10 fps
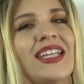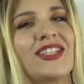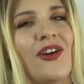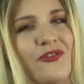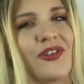
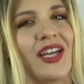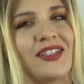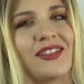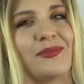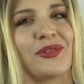Don't forget
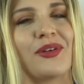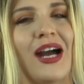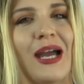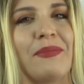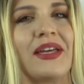to
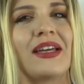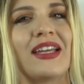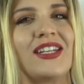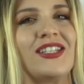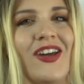subscribe,
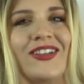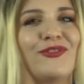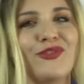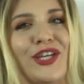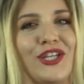
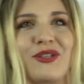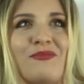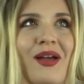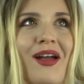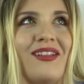
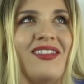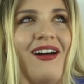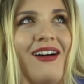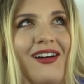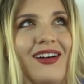notification
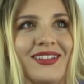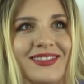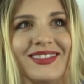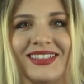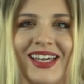bell
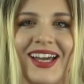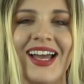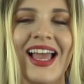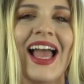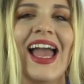on, yeah?
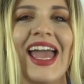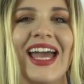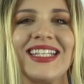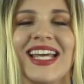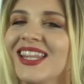
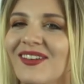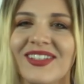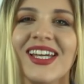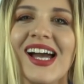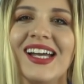And I love
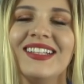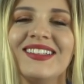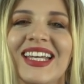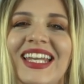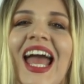you guys
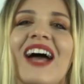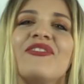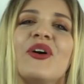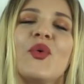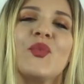and
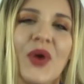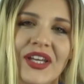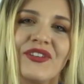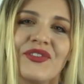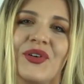have a
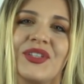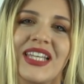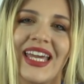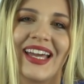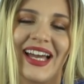wonderful
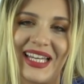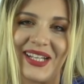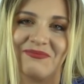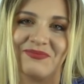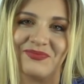day ahead.